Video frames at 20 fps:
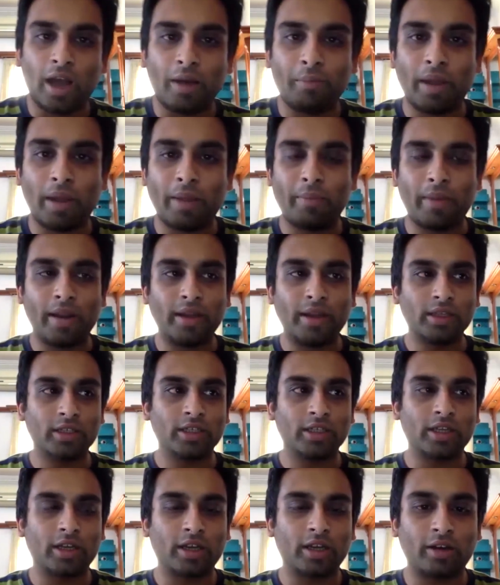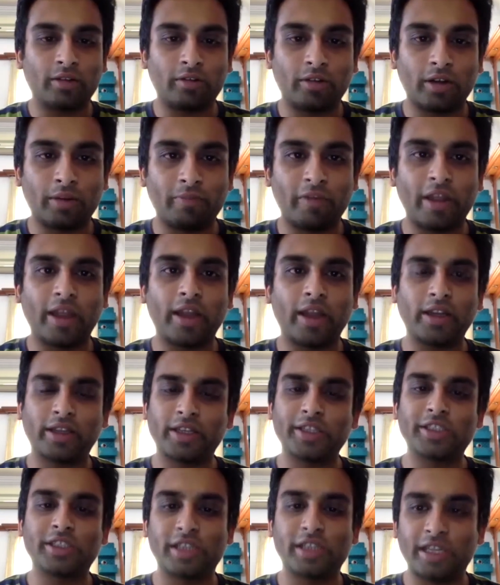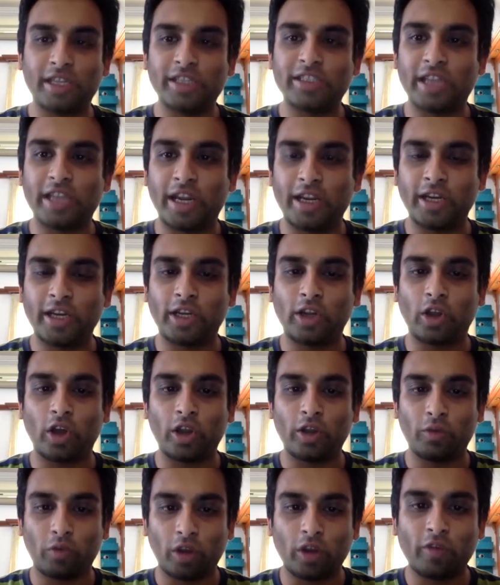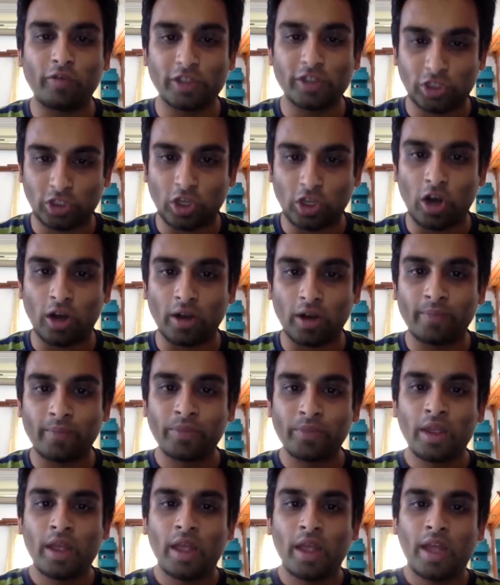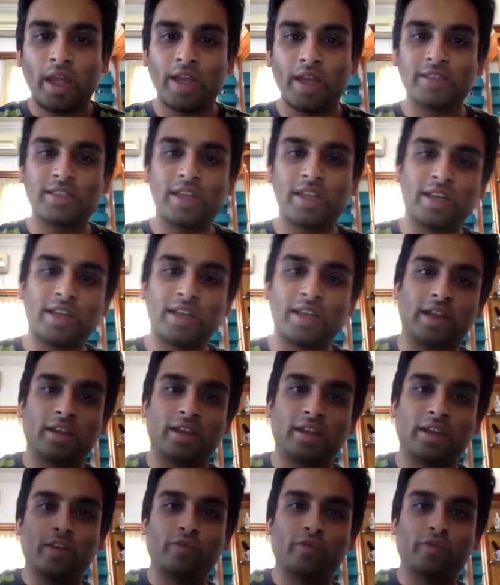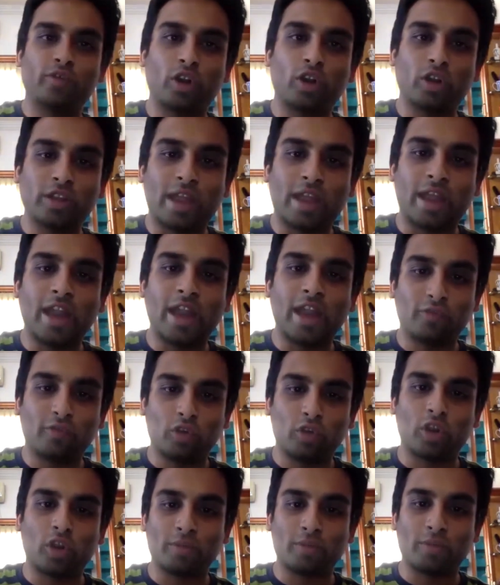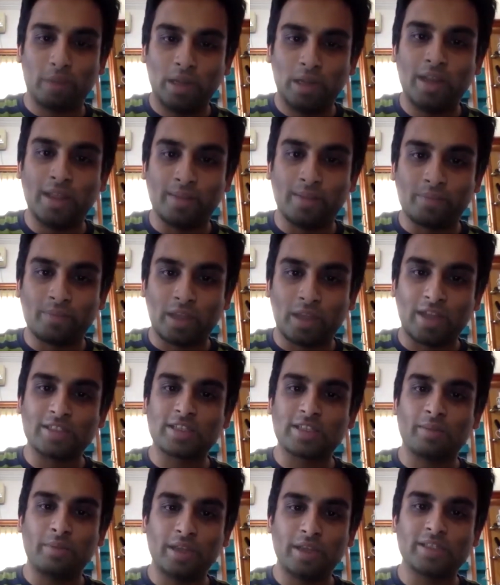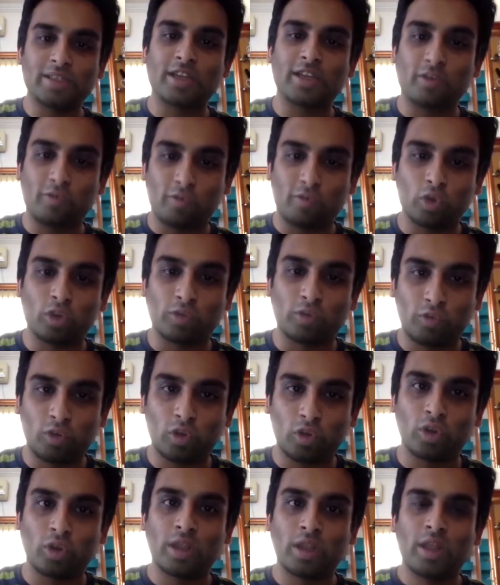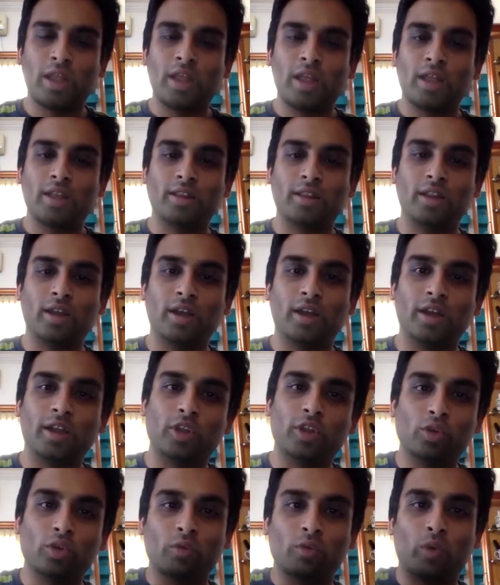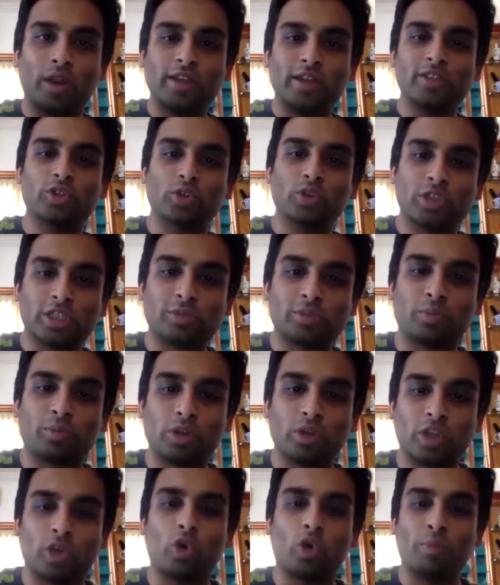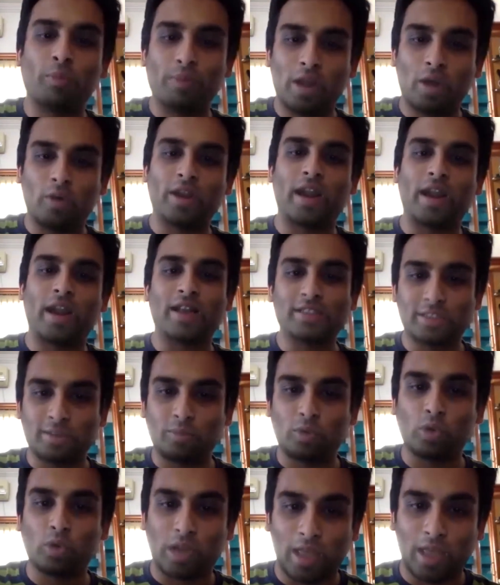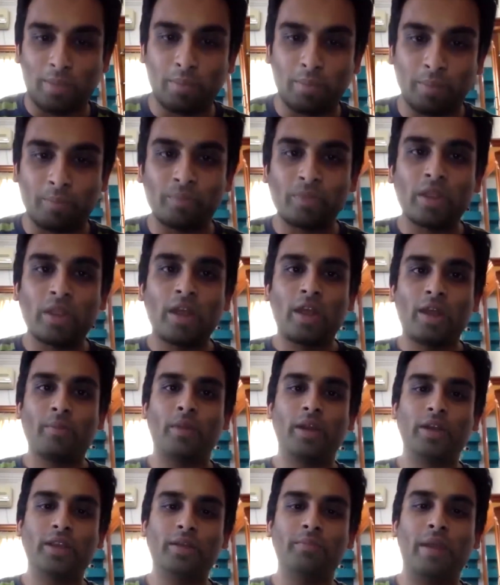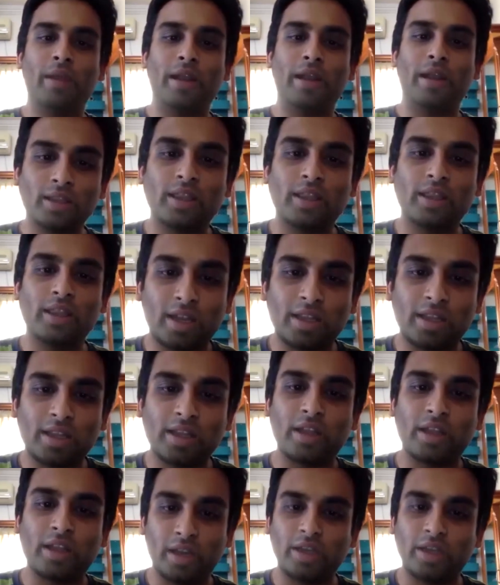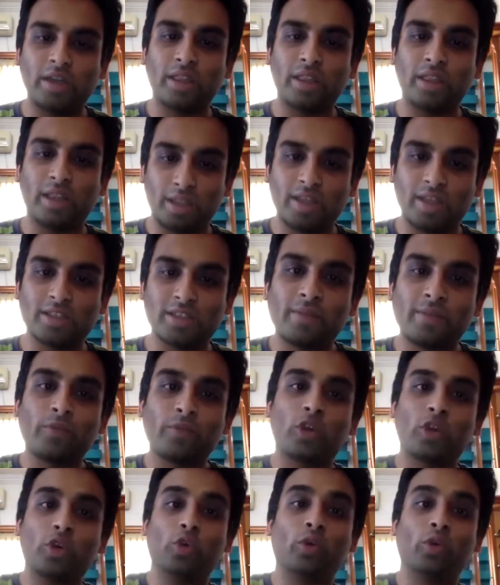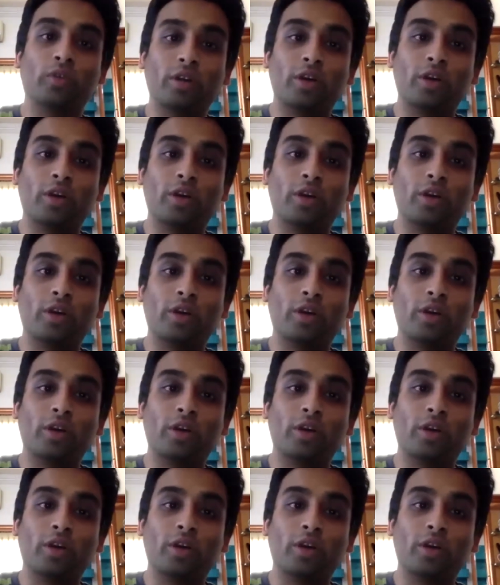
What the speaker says: my mentor Venkat Krishnan, he shared it on one of his talk. He said that if you are on the 8th floor of a building and somebody is at the 4th floor, one is you just put the rope down and ask them to climb up. But the better thing and the greater thing is to